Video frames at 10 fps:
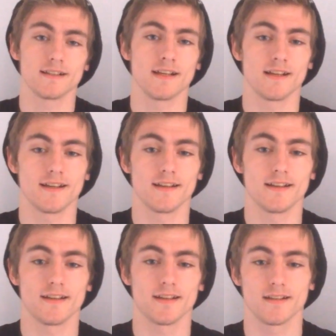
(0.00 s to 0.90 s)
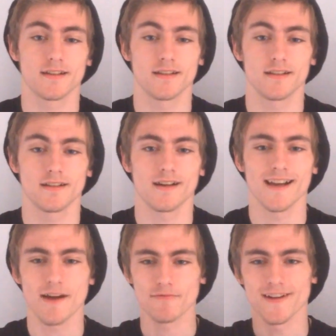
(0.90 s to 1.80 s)
Uh, I
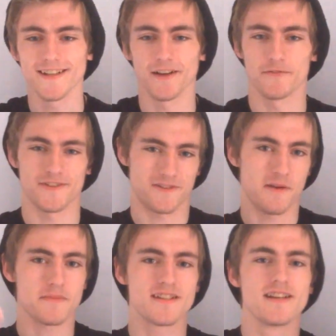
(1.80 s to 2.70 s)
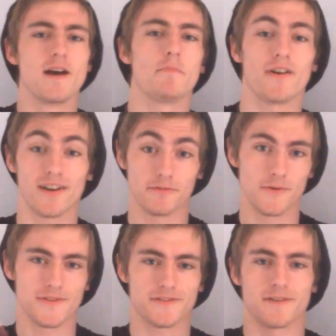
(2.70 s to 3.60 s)
am reading off a script, but I
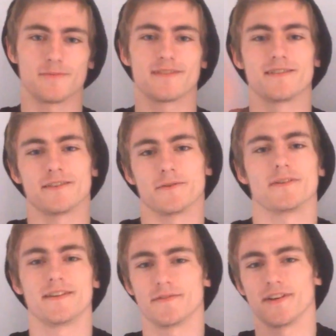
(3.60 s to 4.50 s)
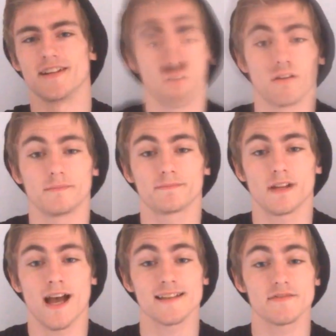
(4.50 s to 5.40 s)
wrote the script, so it's fine. But
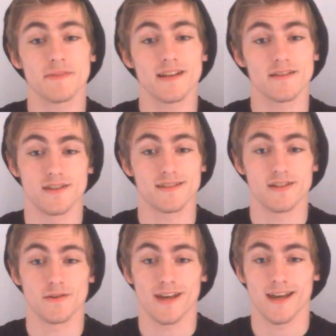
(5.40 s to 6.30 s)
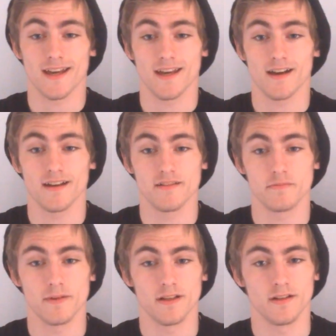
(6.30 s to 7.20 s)
as of many others in the UK,
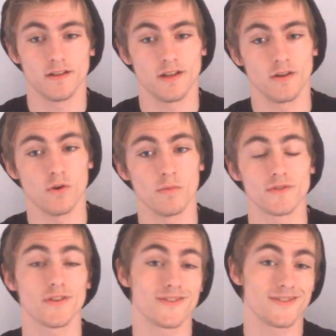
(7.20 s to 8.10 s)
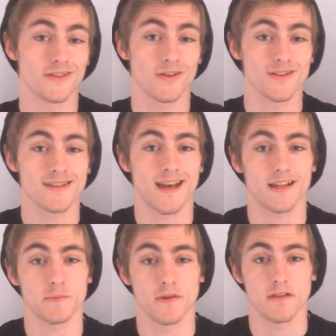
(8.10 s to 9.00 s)
I've been in almost constant
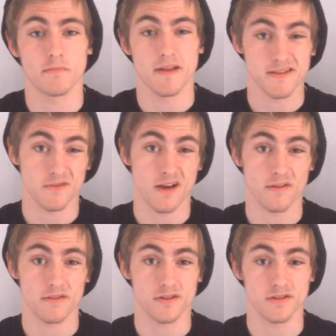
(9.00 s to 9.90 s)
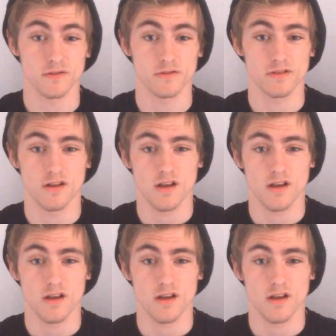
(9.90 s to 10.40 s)
contact with mental health issues.